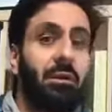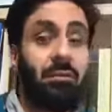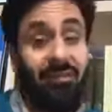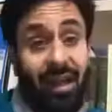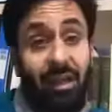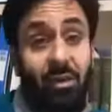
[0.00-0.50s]

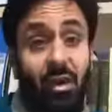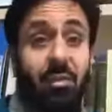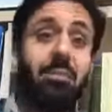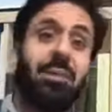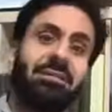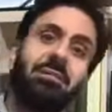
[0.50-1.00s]
Valid
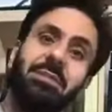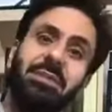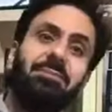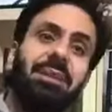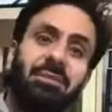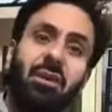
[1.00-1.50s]
comment, but it's a
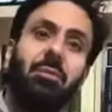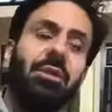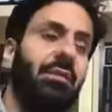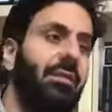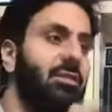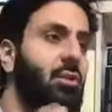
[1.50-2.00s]
misplaced comment
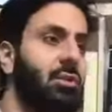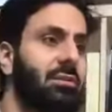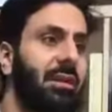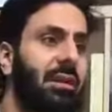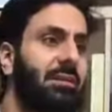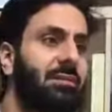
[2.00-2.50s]
in this
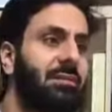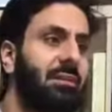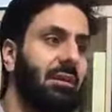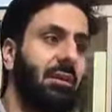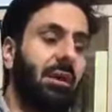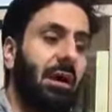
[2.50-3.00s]
context.
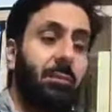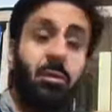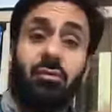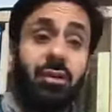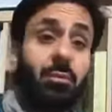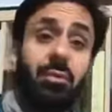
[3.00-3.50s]
I'm not
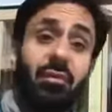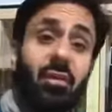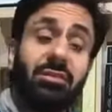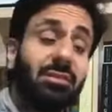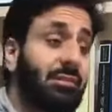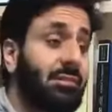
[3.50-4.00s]
trying to prove a
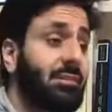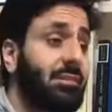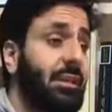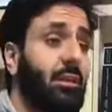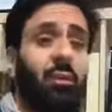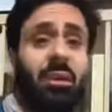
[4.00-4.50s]
God's existence
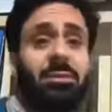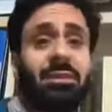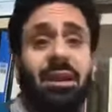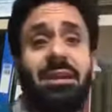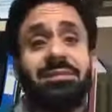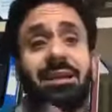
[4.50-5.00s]
here. What I'm
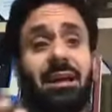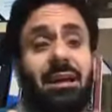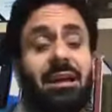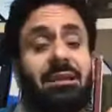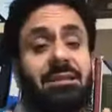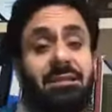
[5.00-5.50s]
saying is that
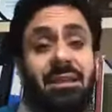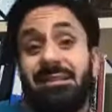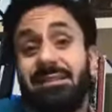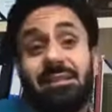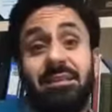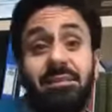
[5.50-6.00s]
science
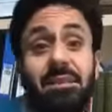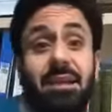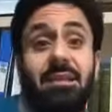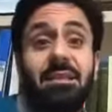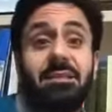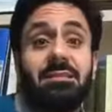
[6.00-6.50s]
doesn't lead to
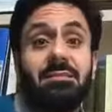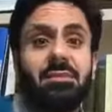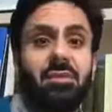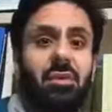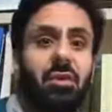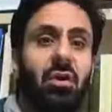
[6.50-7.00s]
atheism, so
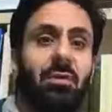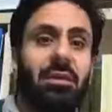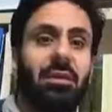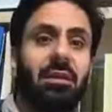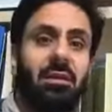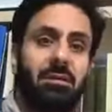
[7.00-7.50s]
your comment
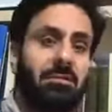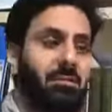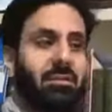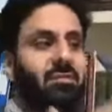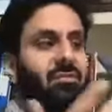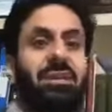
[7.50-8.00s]

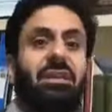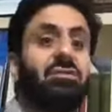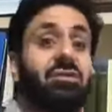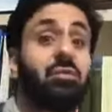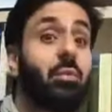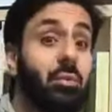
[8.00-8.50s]
doesn't really
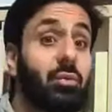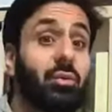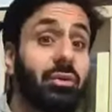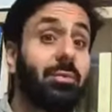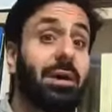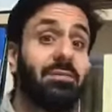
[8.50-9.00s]
address what we
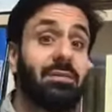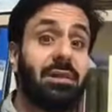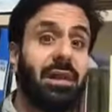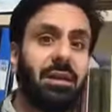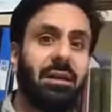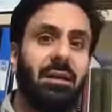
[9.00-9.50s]
talked about
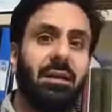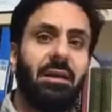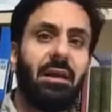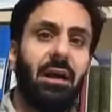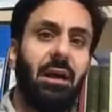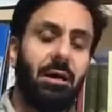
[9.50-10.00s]
today.
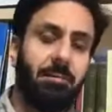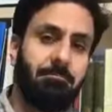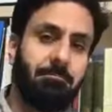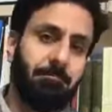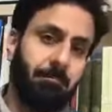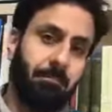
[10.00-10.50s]

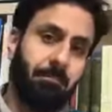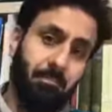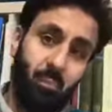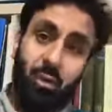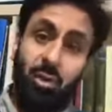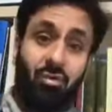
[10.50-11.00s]

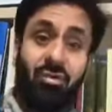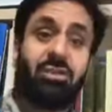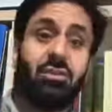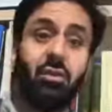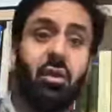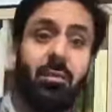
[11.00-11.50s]
We could address
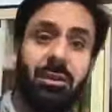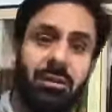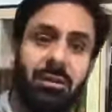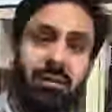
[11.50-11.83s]
your comment.